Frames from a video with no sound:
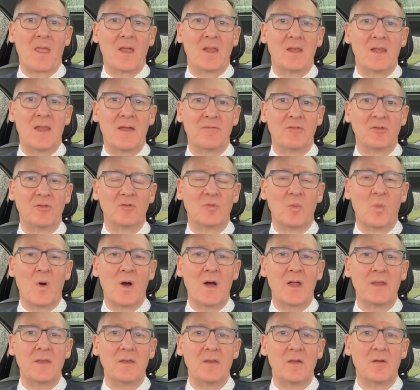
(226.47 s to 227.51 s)
Levels
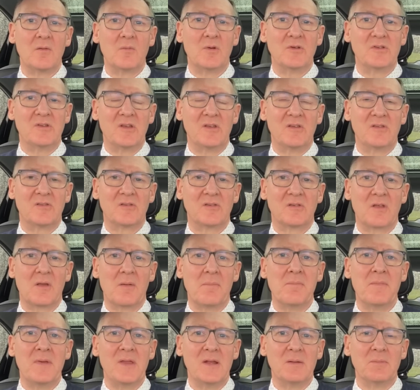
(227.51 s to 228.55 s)
1, which is
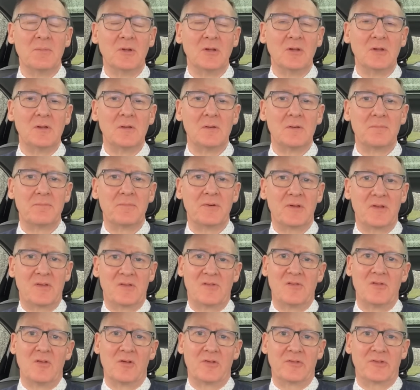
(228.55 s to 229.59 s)
minimal, but
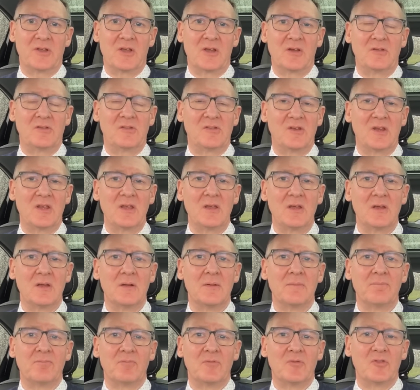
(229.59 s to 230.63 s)
it's not coasting.
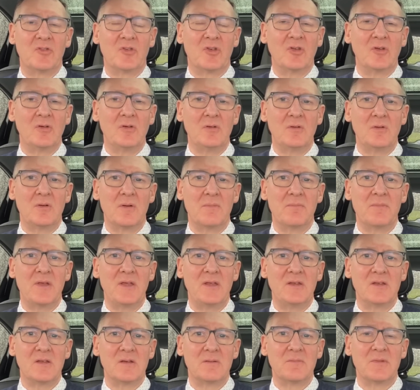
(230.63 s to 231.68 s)
2,
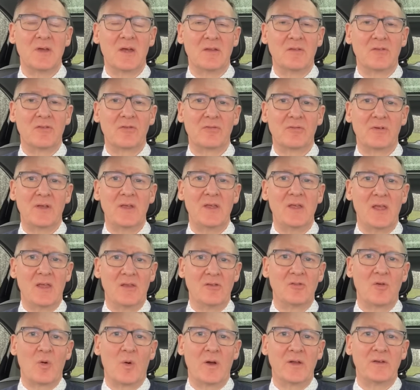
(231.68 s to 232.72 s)
medium, and 3
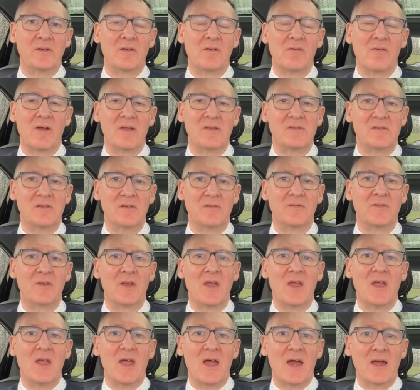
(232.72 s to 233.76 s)
is quite aggressive,
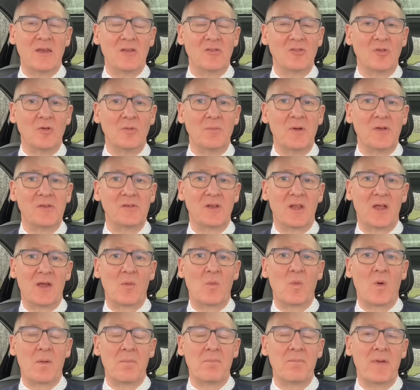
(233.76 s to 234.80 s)
and it's almost like
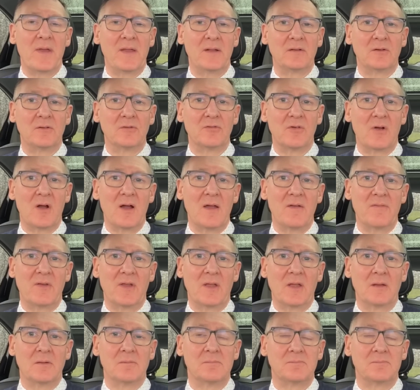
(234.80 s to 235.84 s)
one-pedal driving.